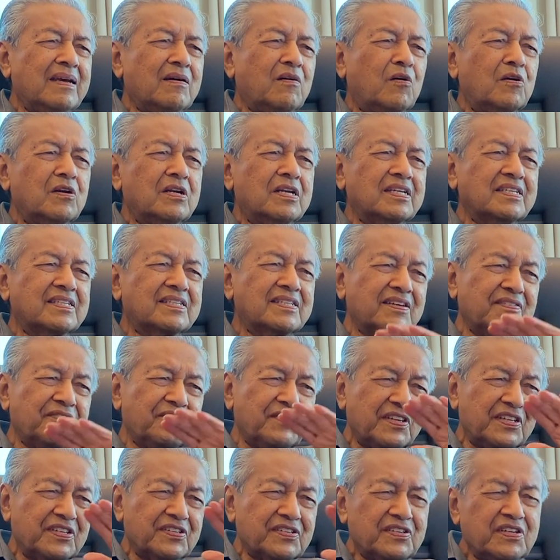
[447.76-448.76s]
On the
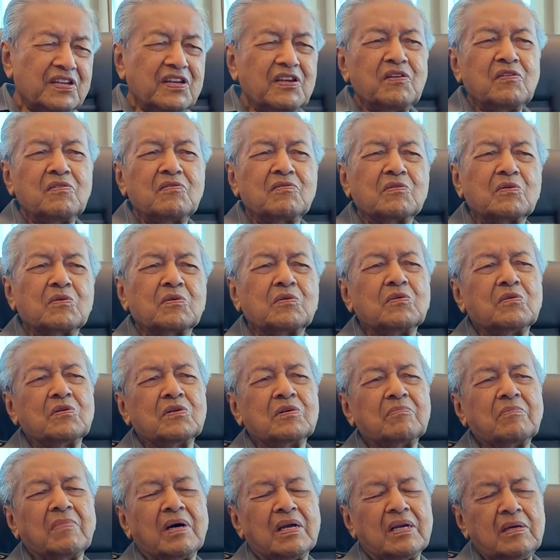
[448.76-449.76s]
surface, they look
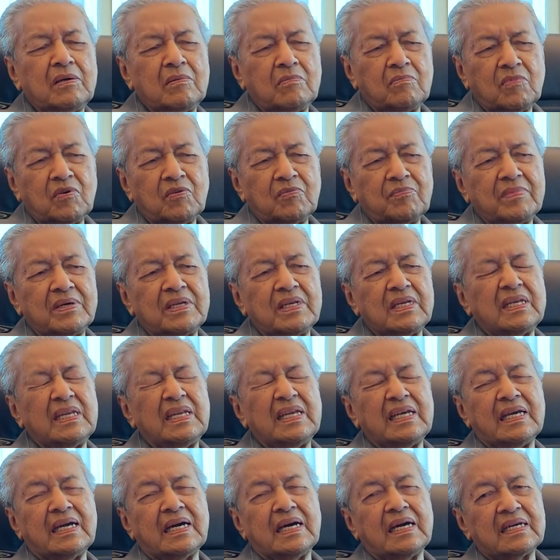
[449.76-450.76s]
good, but the moment
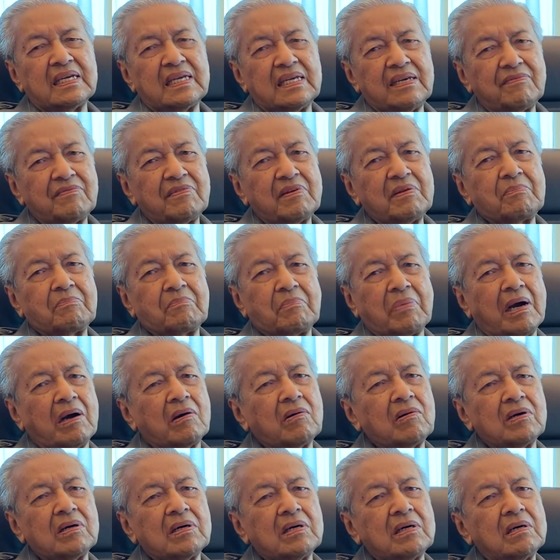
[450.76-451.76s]
they are given
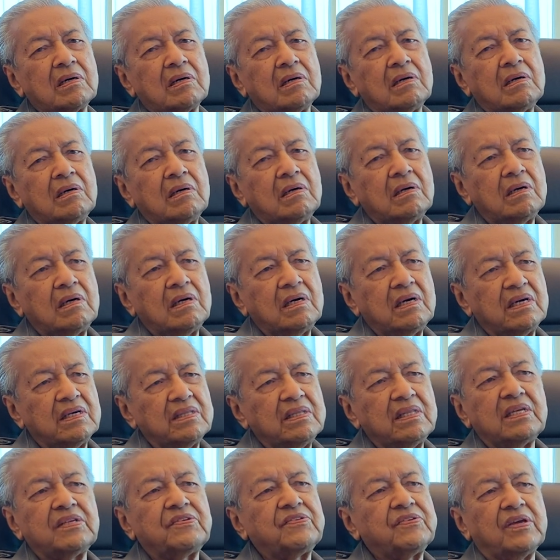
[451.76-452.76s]
power,
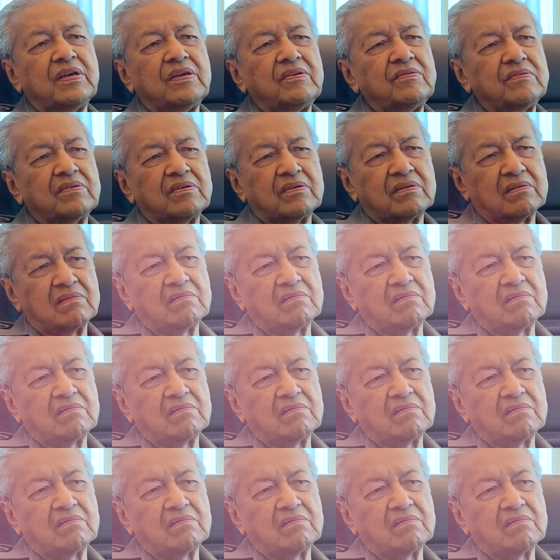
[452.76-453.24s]
they change.